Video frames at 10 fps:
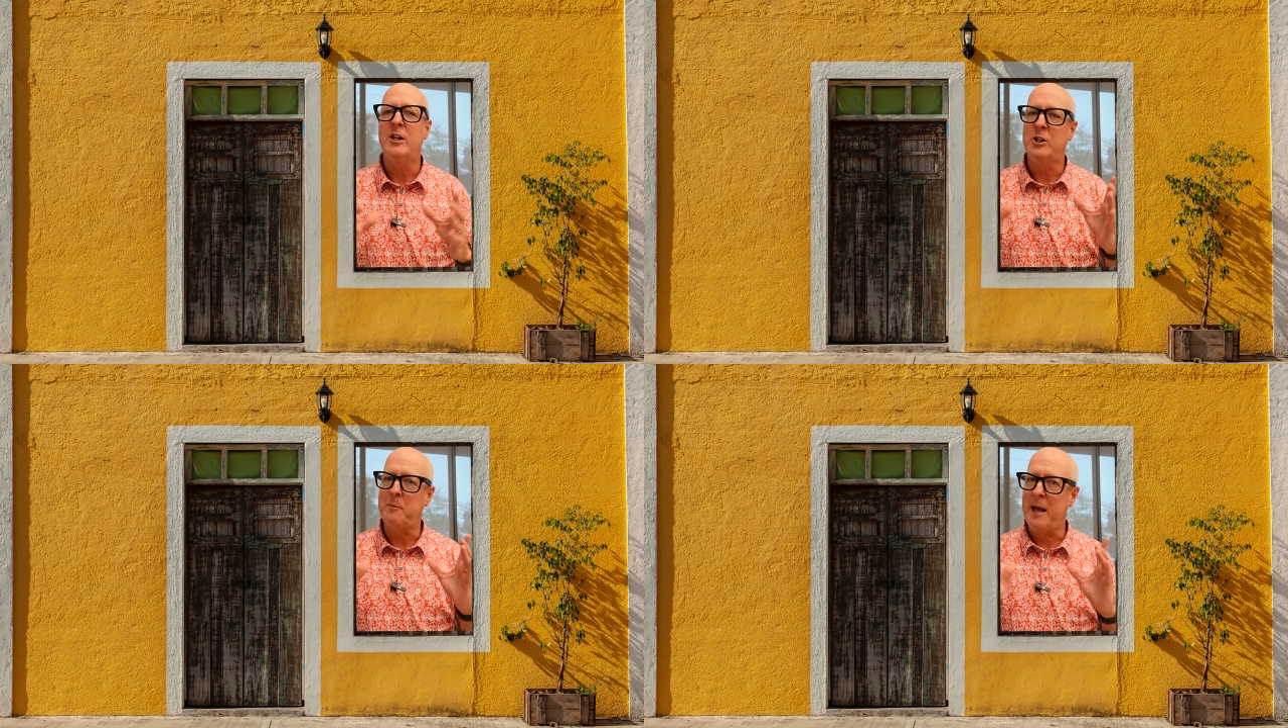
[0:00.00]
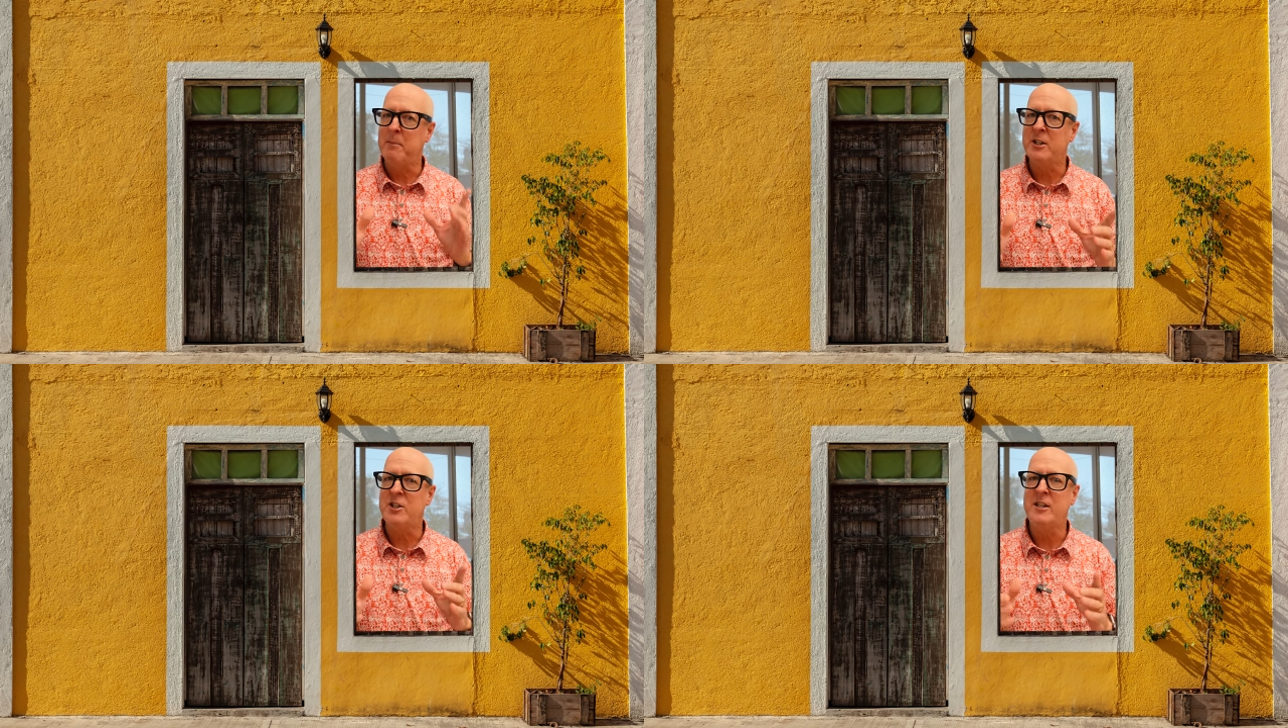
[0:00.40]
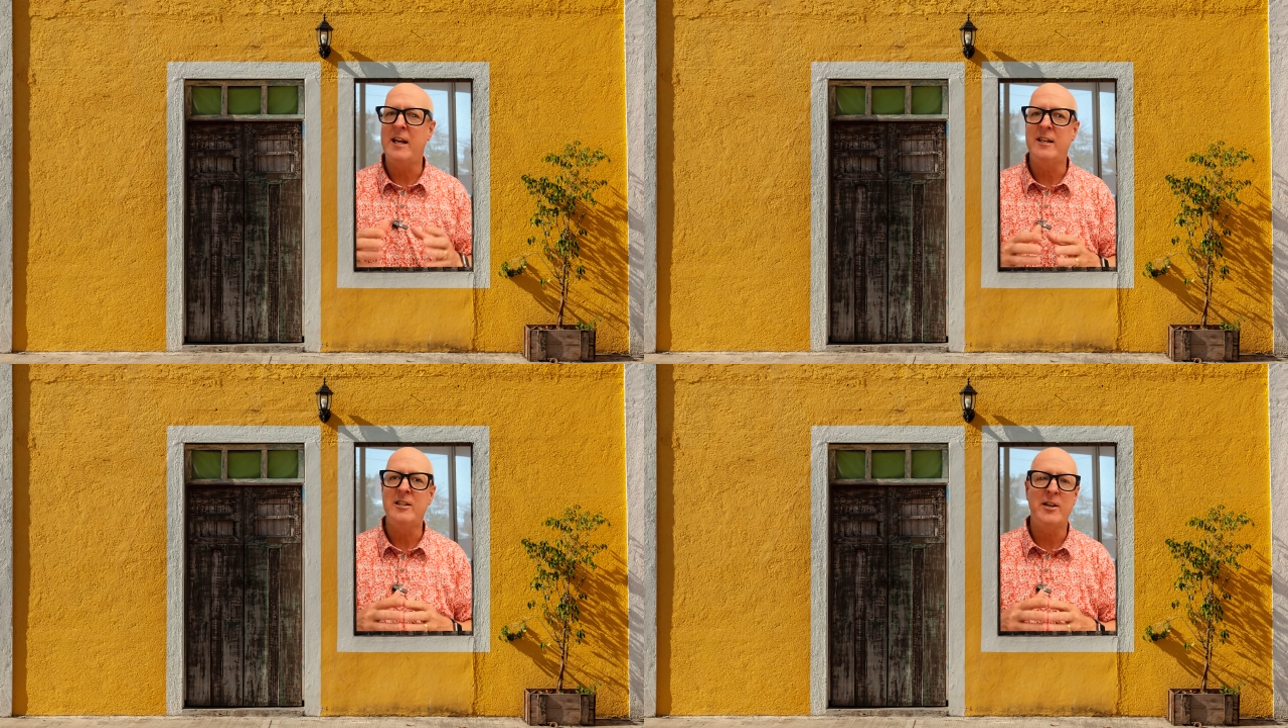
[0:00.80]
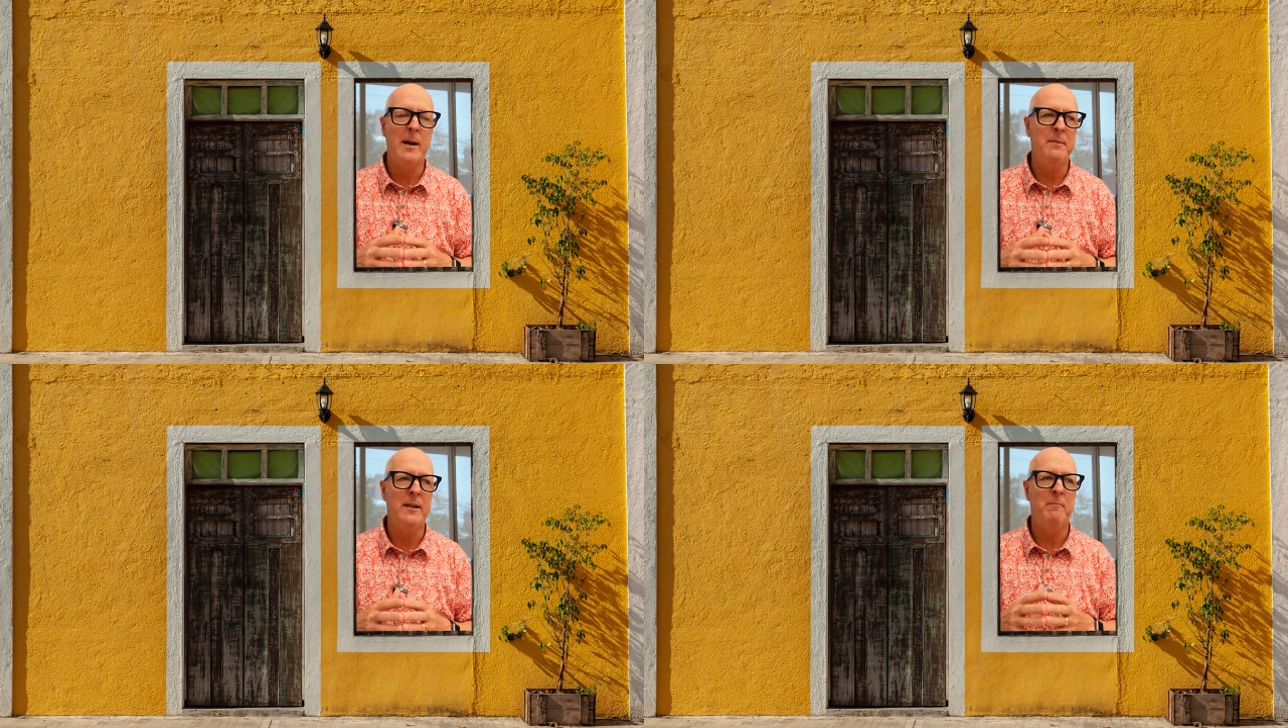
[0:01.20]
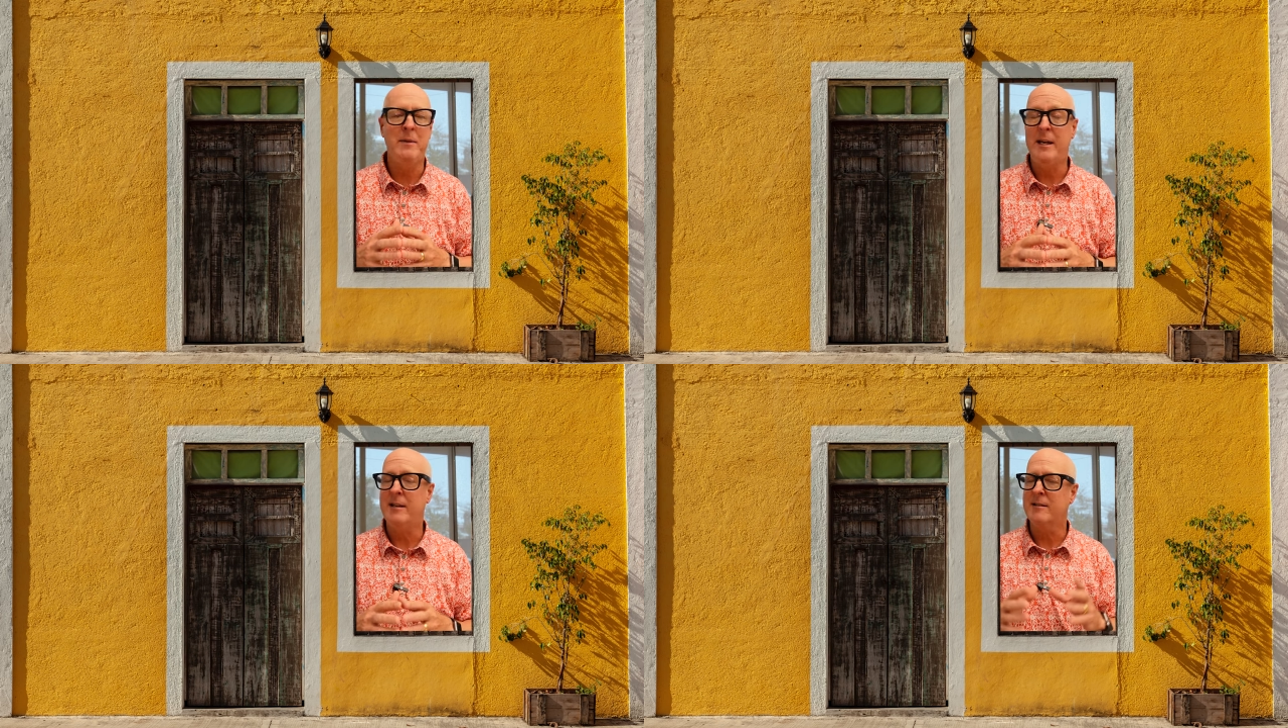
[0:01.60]
to be able to stay in these
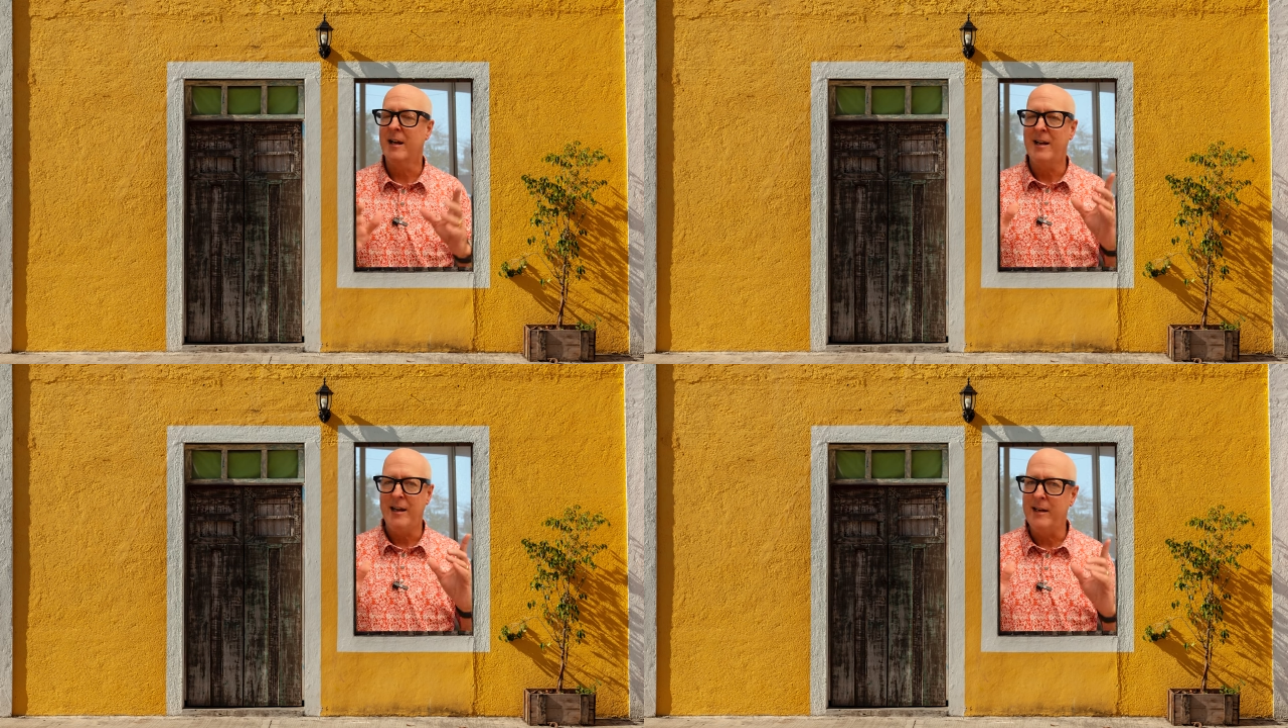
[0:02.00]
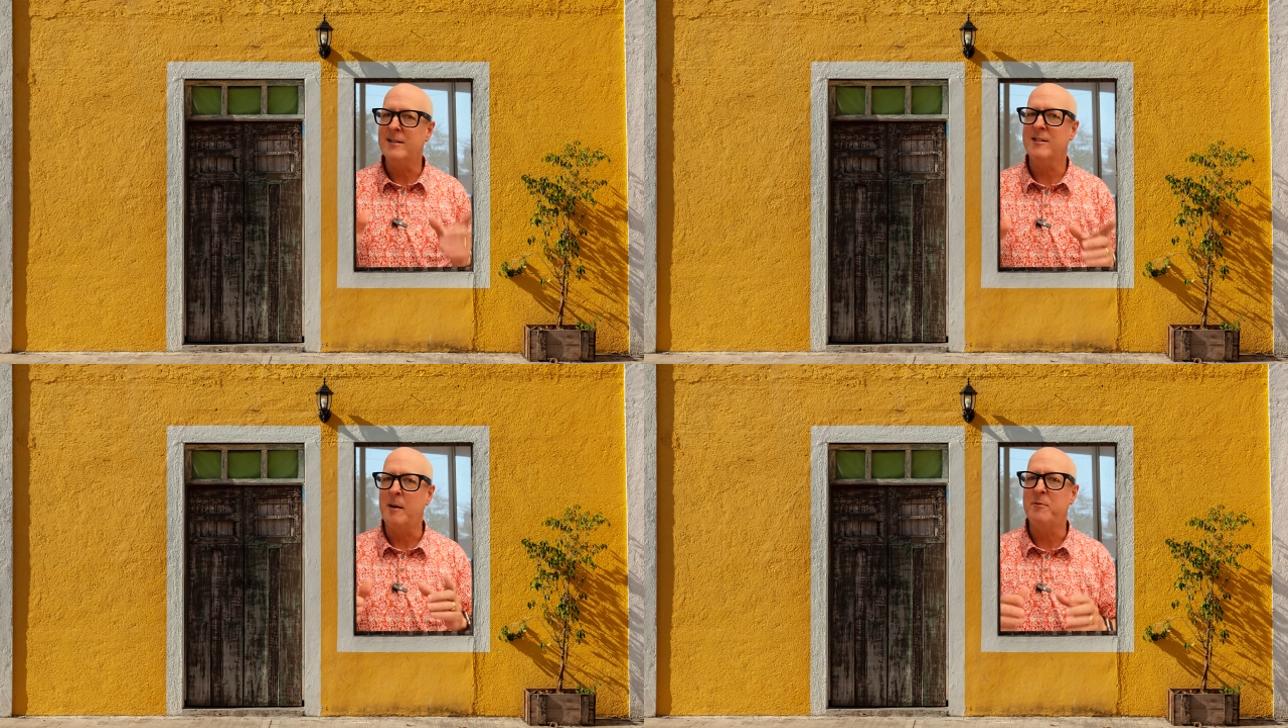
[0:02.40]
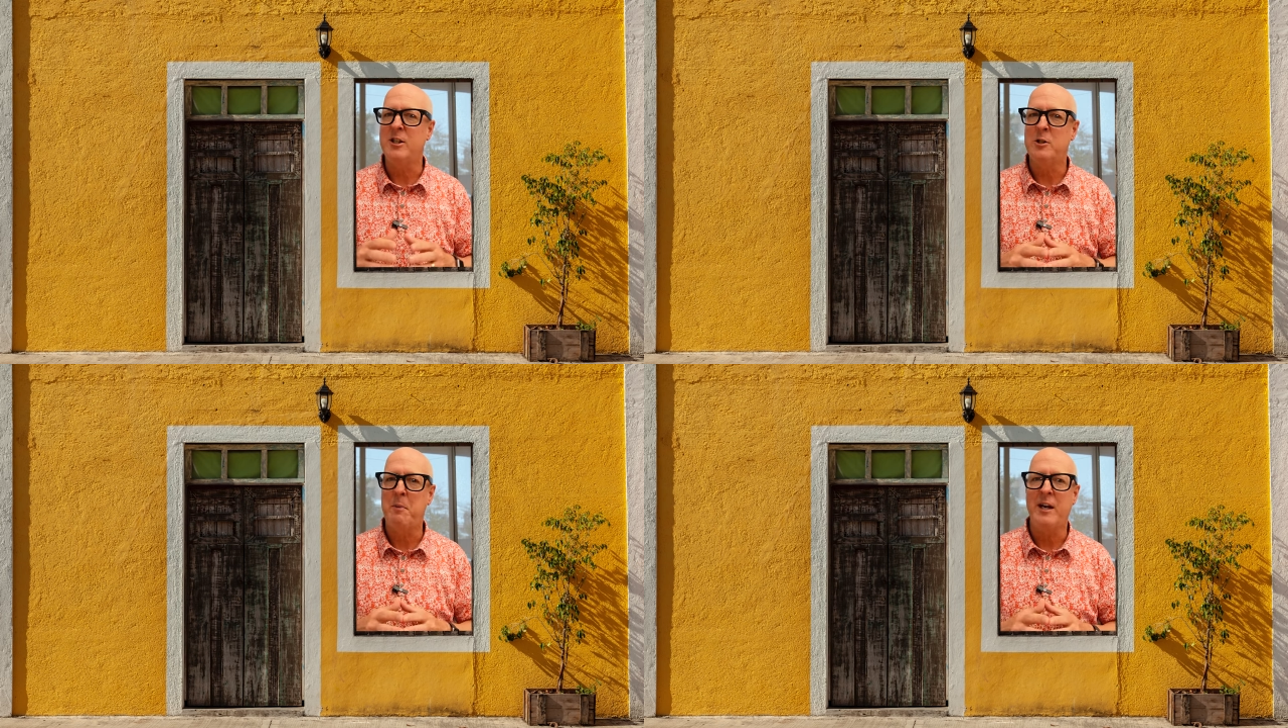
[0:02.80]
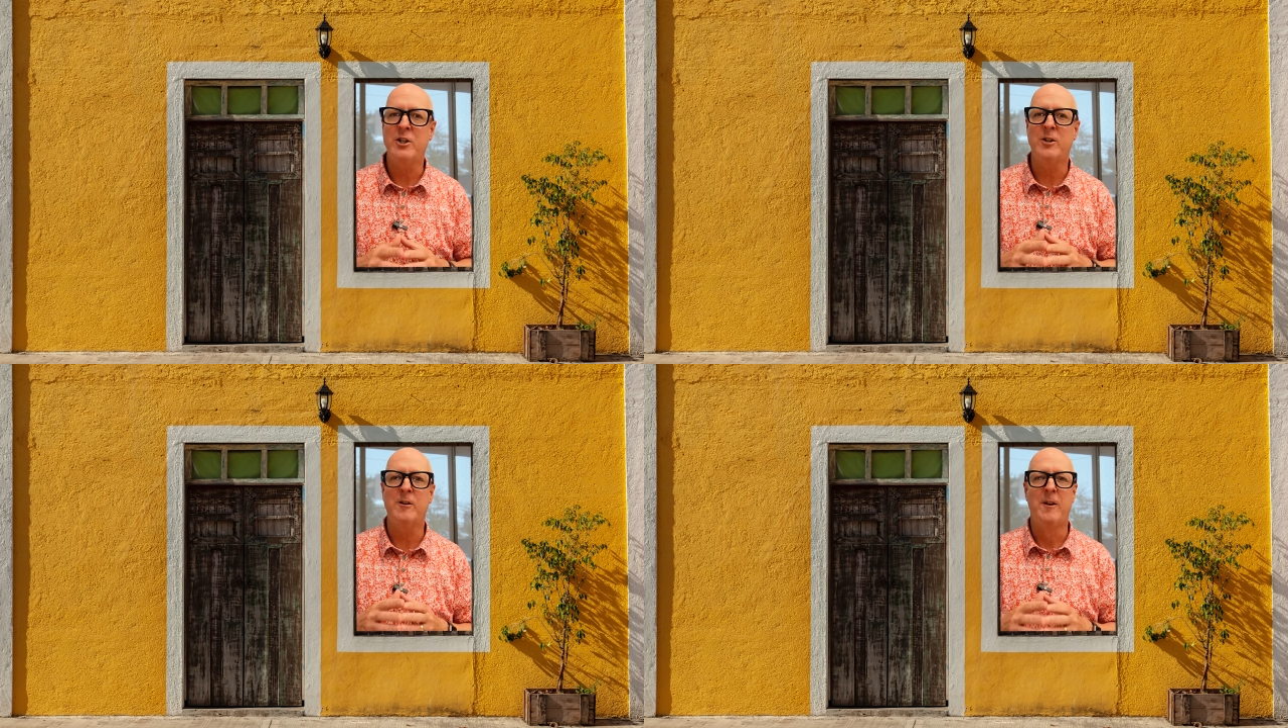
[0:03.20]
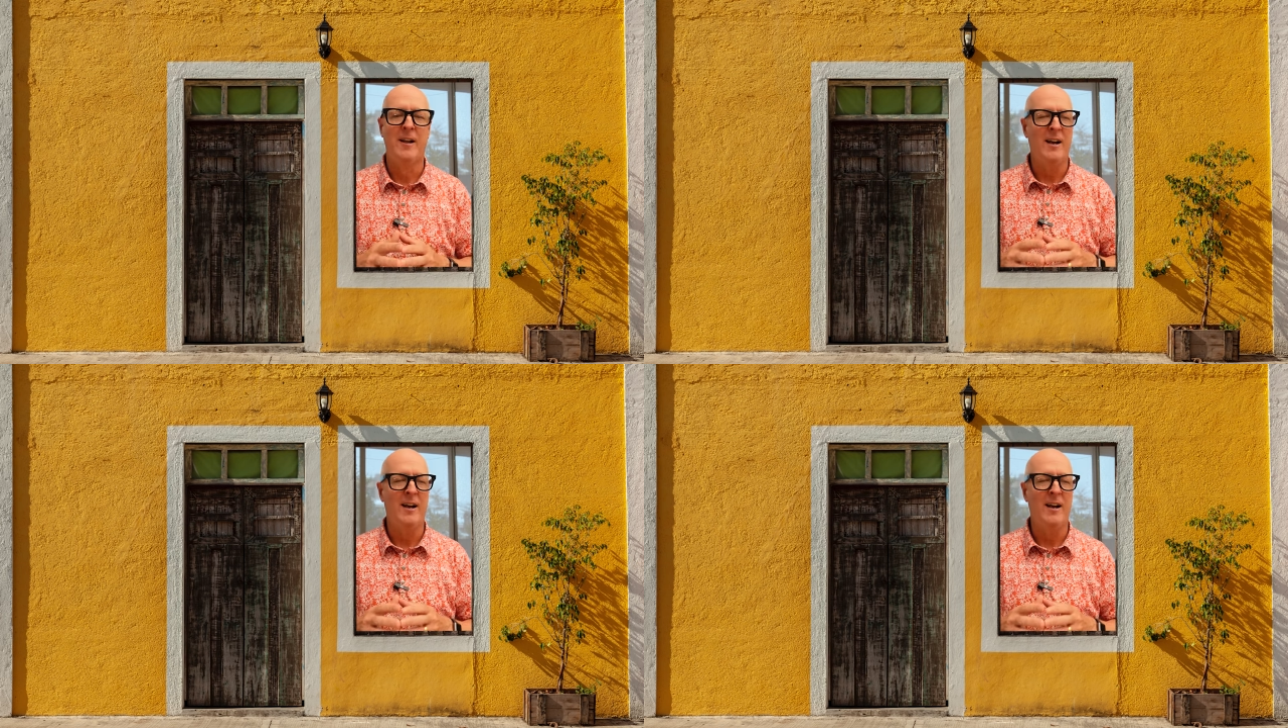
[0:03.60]
Airbnbs. It's something special.